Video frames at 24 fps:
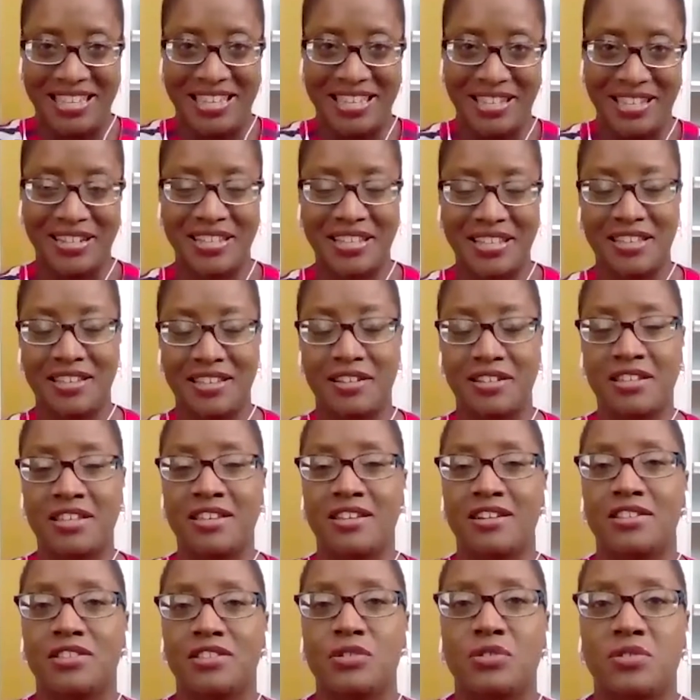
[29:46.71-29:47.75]
get
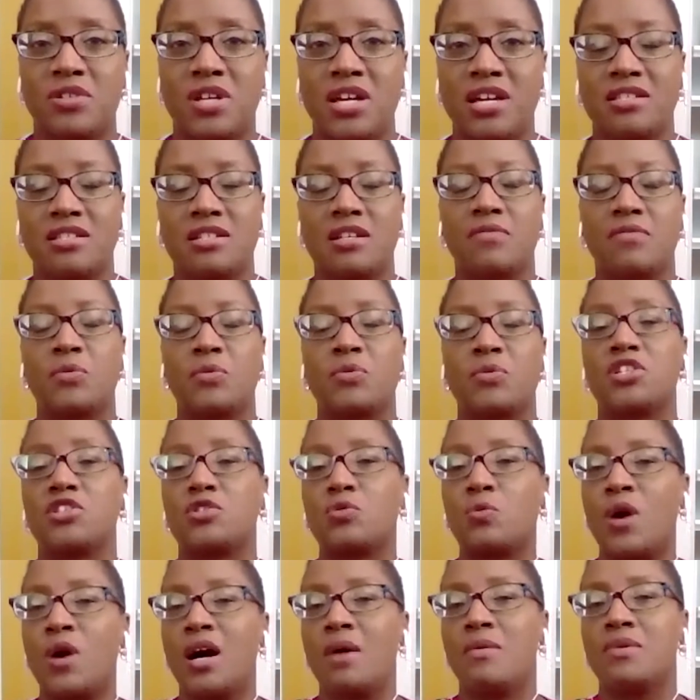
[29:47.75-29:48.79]
a little taste of it, which
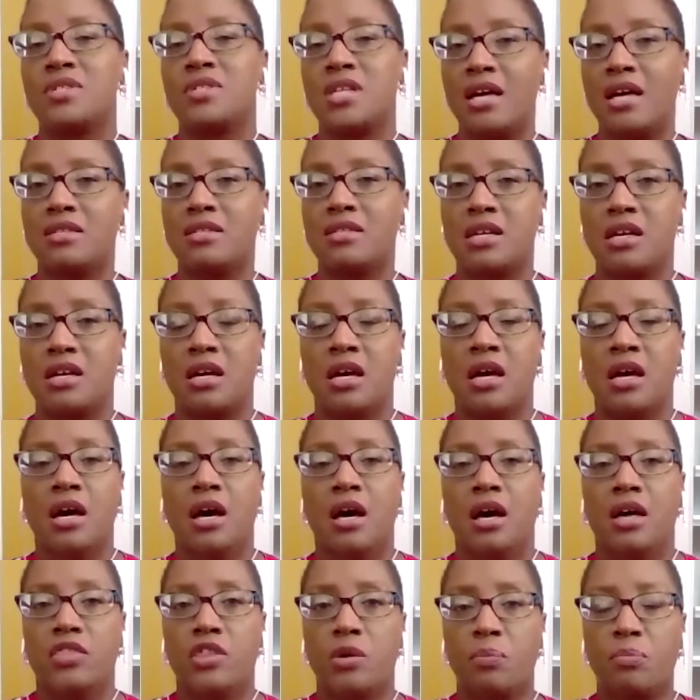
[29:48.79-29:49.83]
is why I was asking
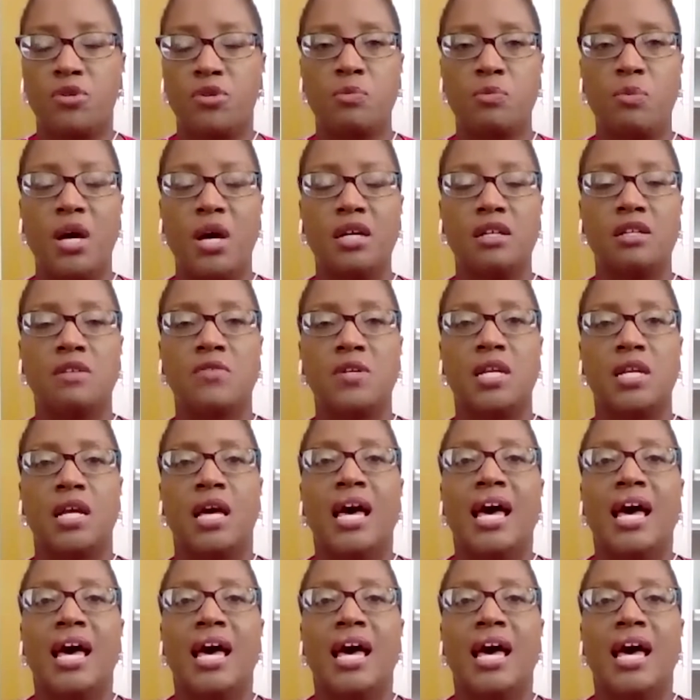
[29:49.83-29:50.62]
the perspective.